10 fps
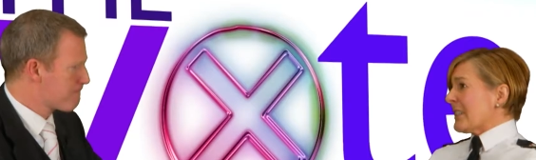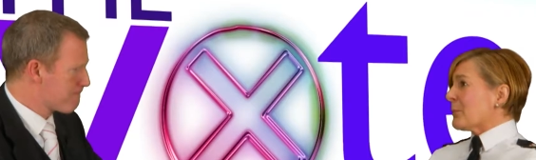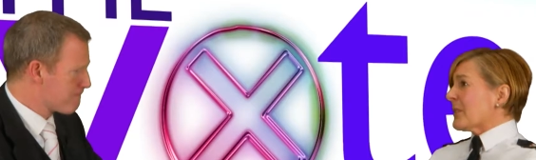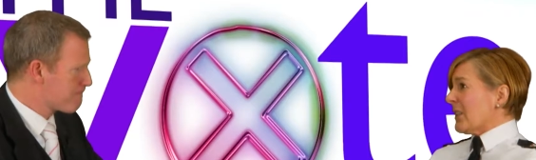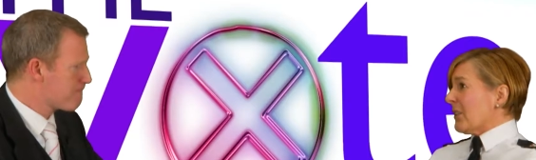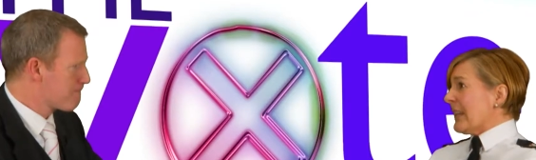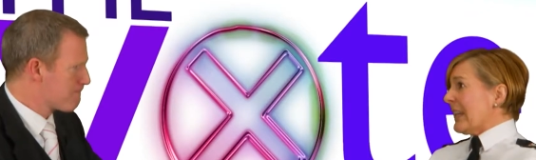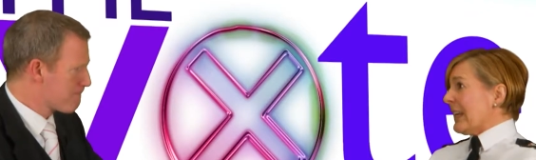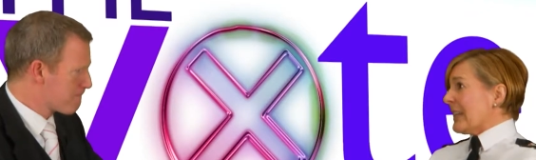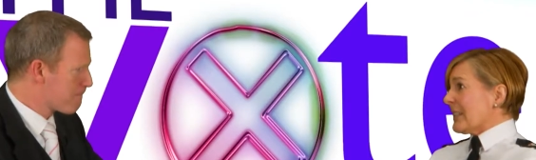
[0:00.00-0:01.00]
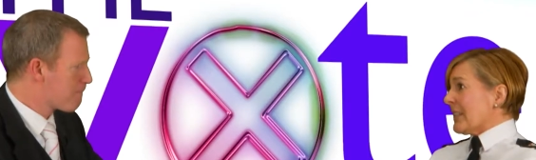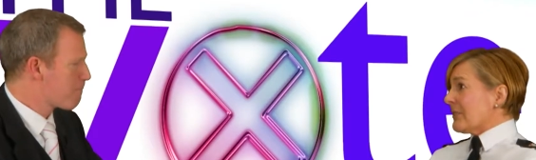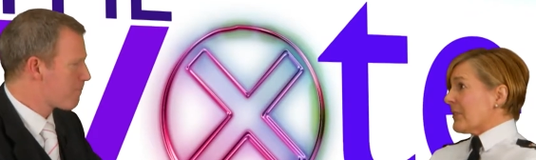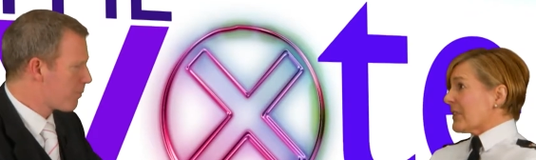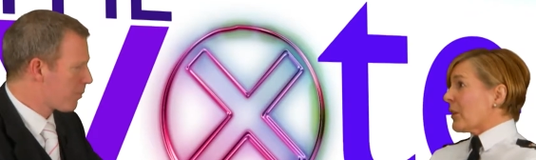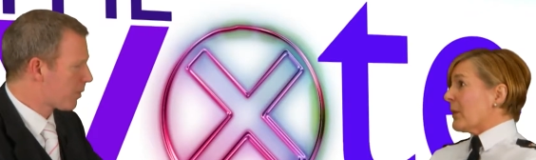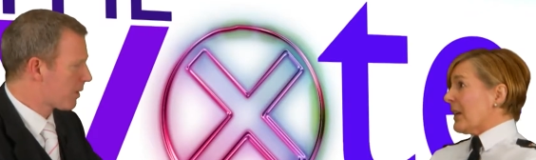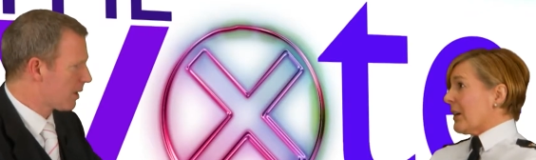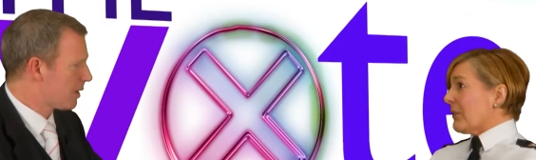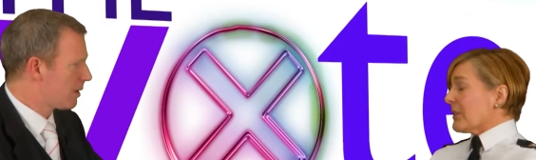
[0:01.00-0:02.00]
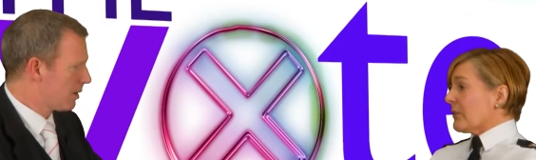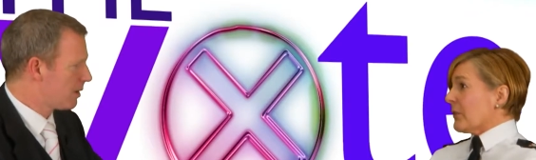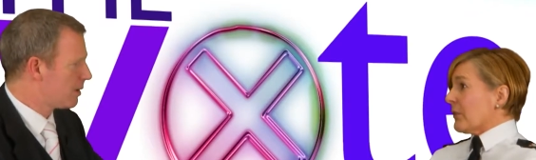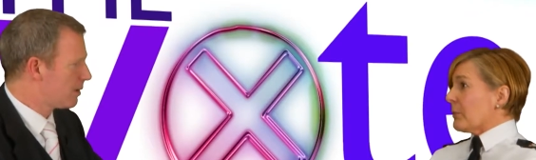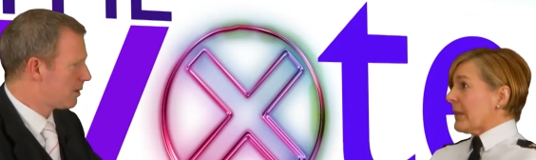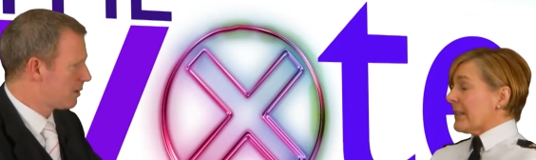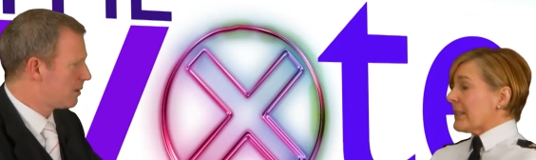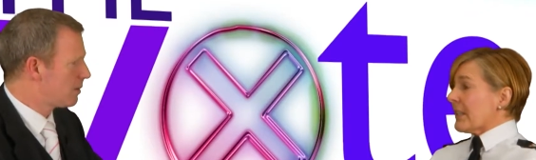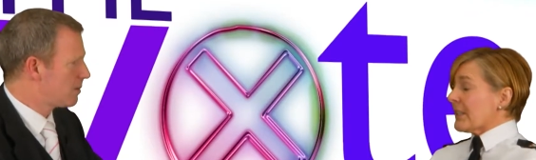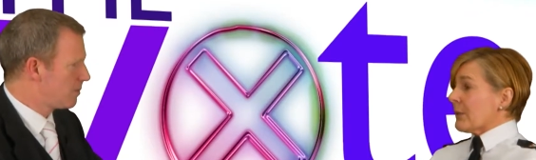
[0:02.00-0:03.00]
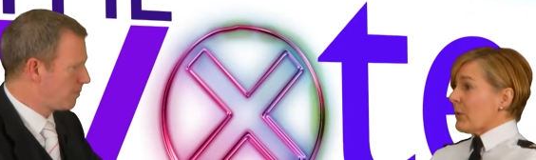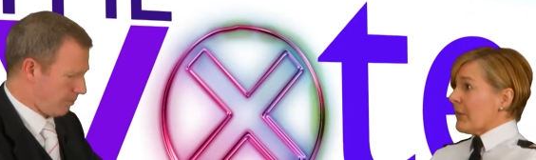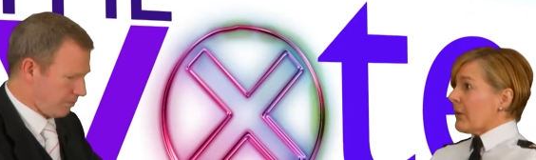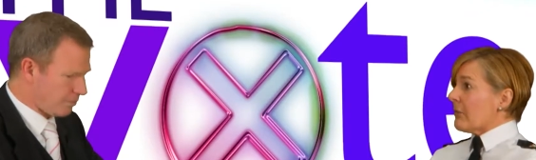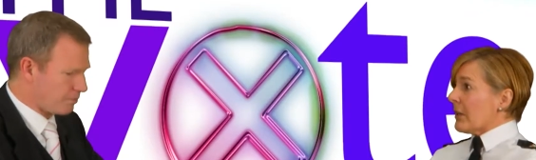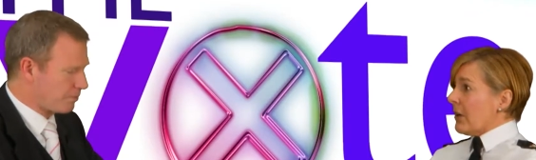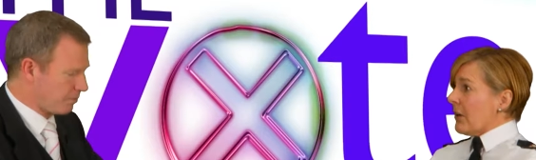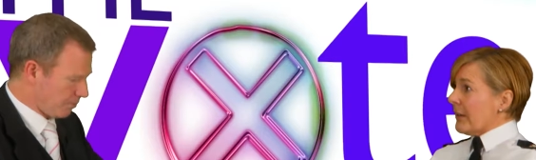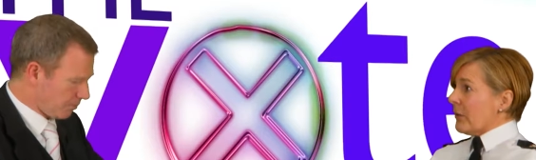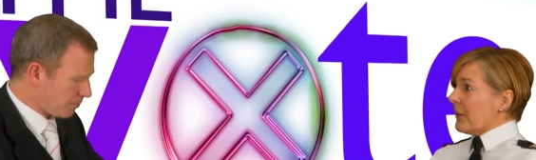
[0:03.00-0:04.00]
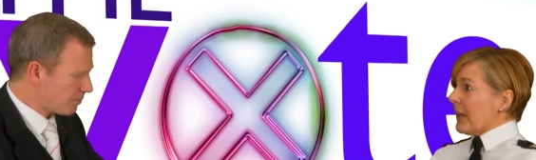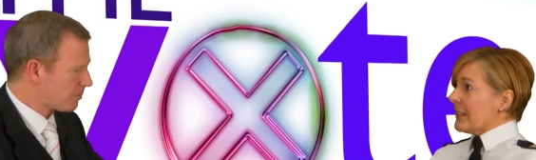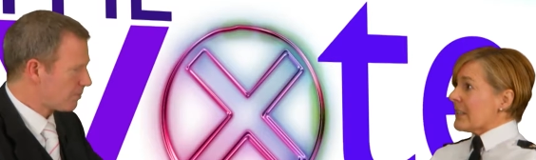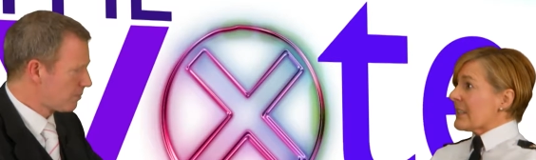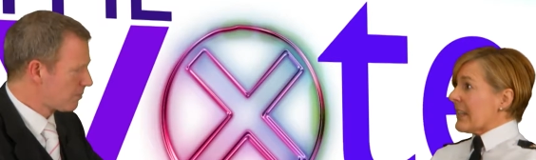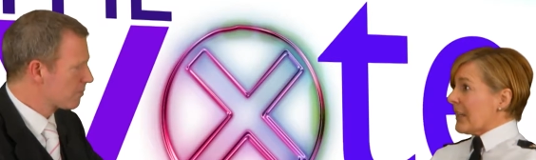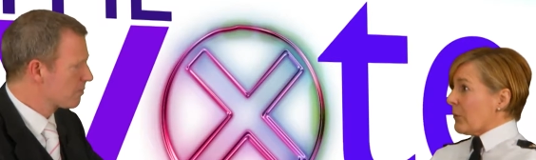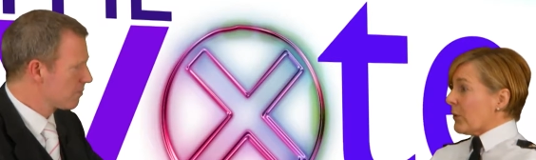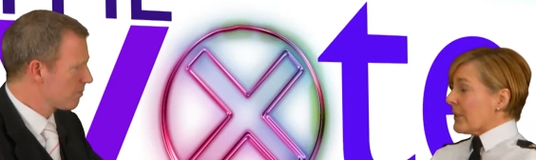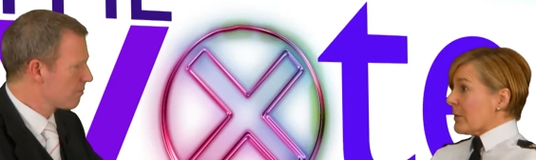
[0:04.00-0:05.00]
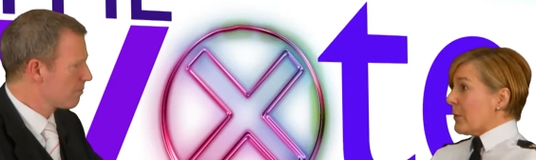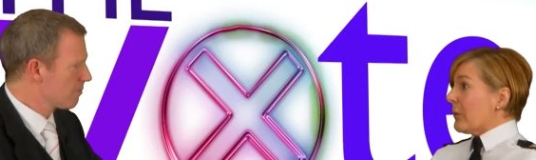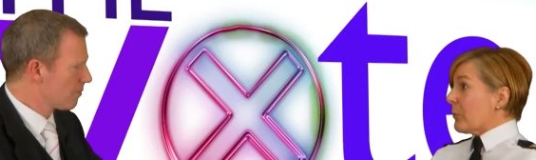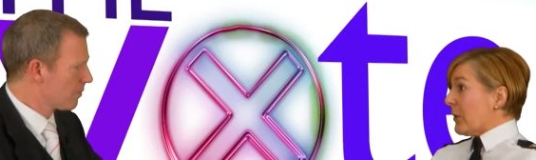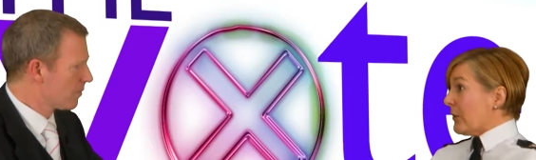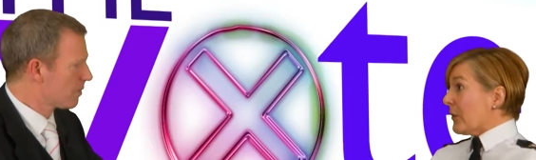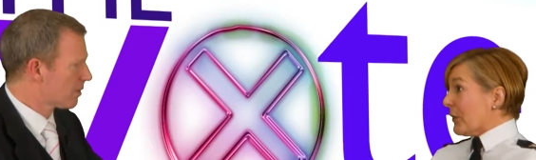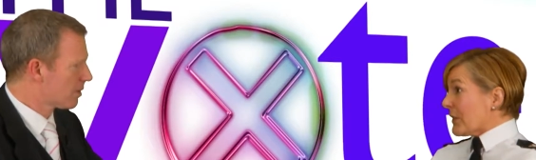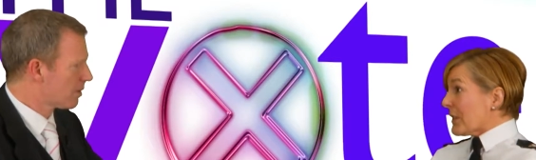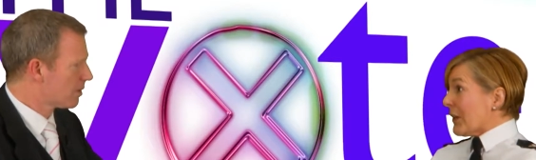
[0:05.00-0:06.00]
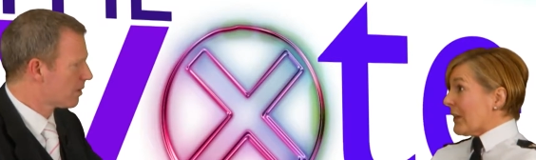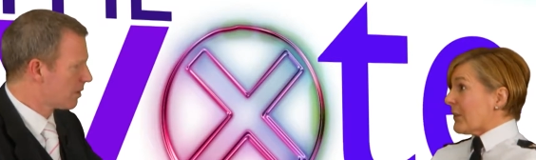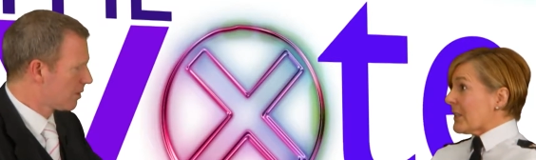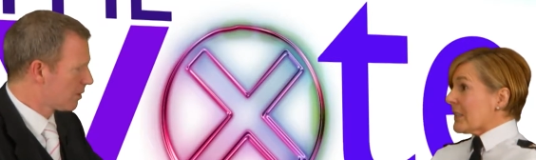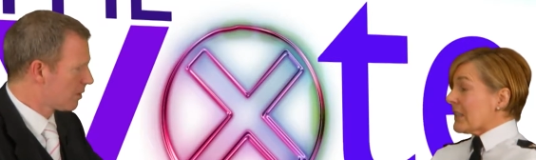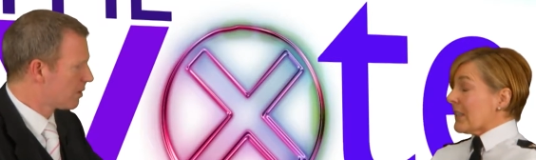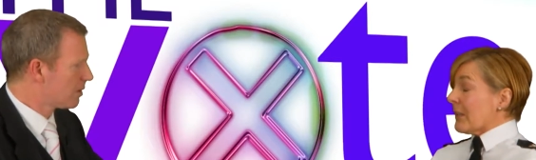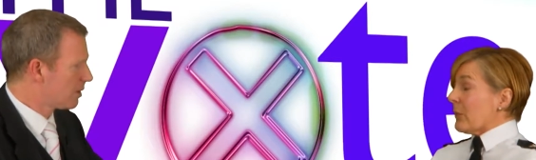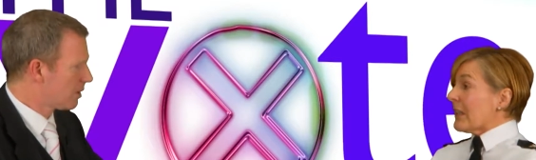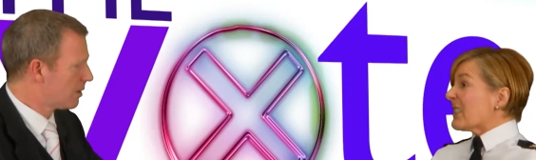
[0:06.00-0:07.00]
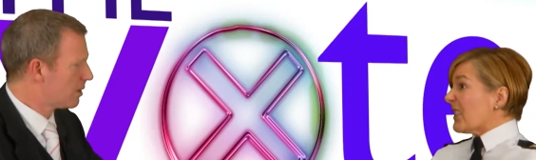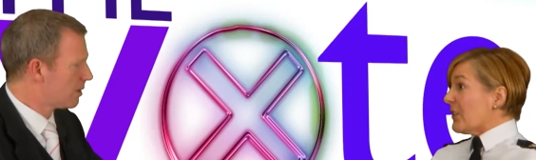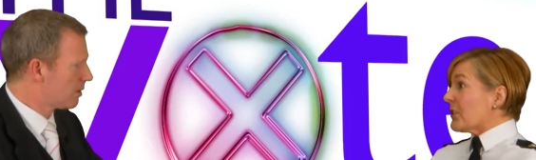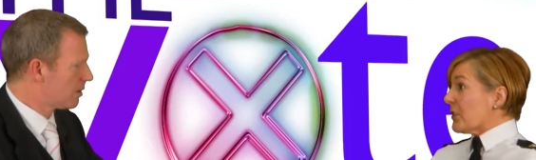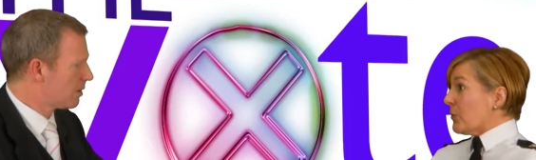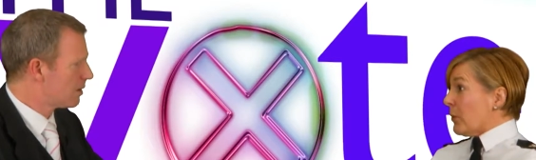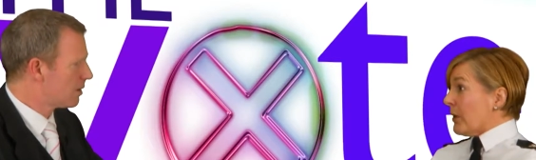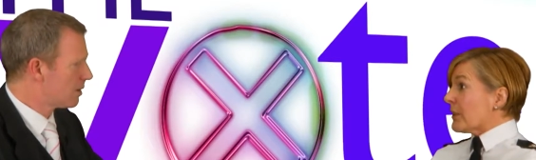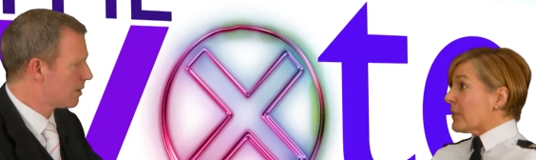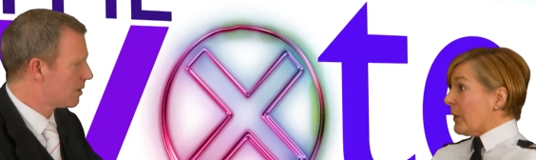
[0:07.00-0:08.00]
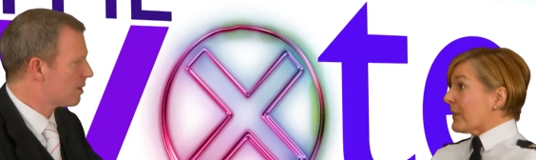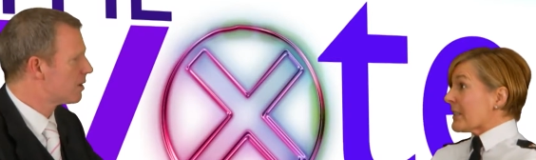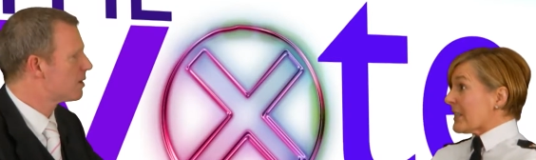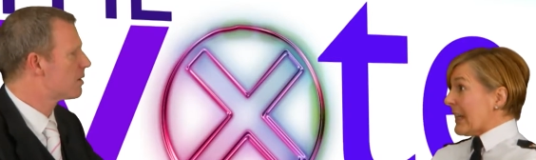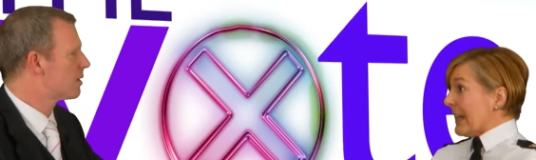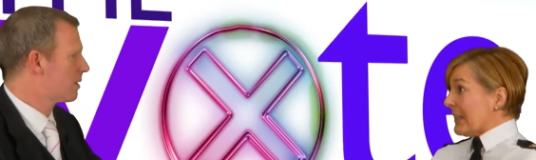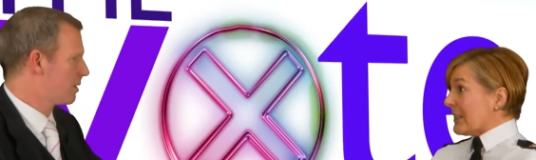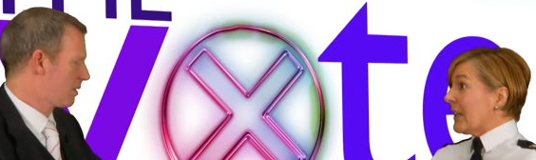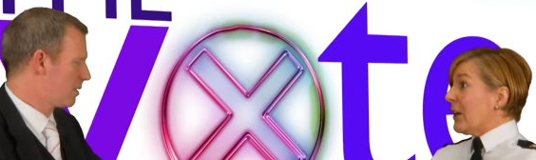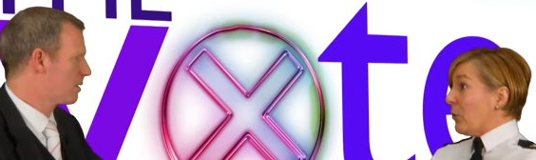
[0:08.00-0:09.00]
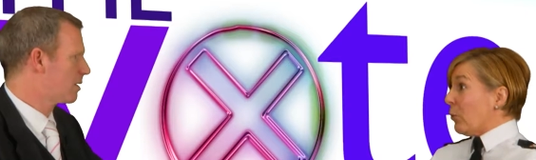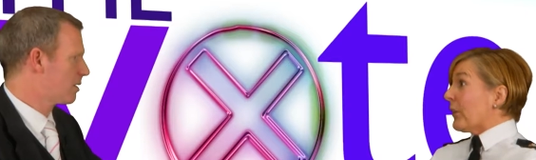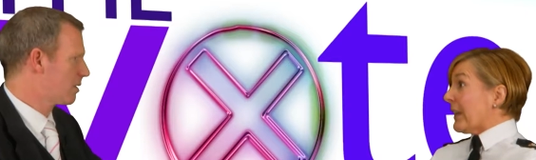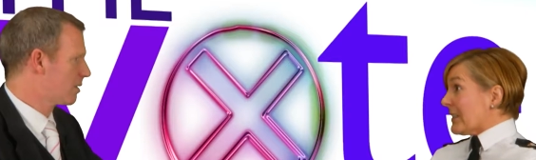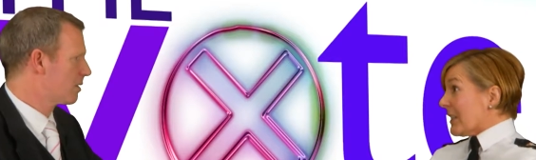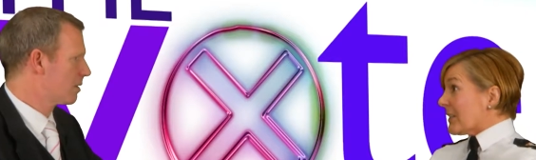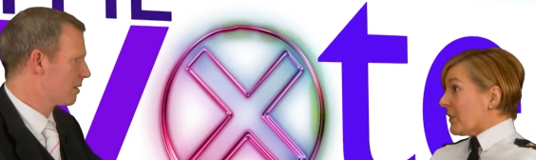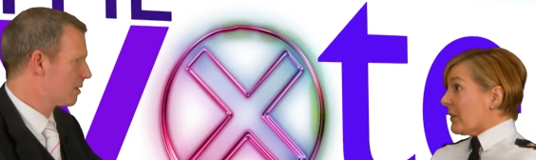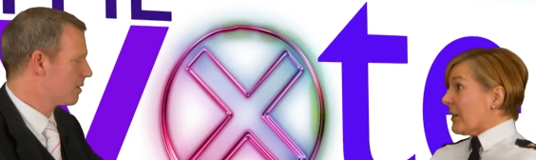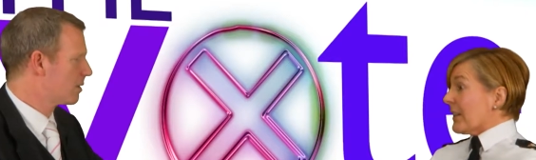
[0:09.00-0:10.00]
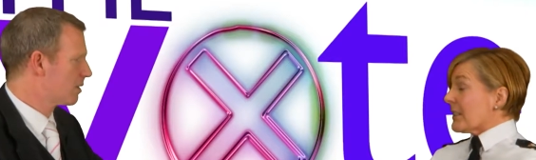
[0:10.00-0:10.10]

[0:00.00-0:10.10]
Speaker 1: is absolutely key, as it is for so many areas of, of policing. So we're very reliant on understanding what the demand profile looks like for the city and we continue to do work to understand what that does look like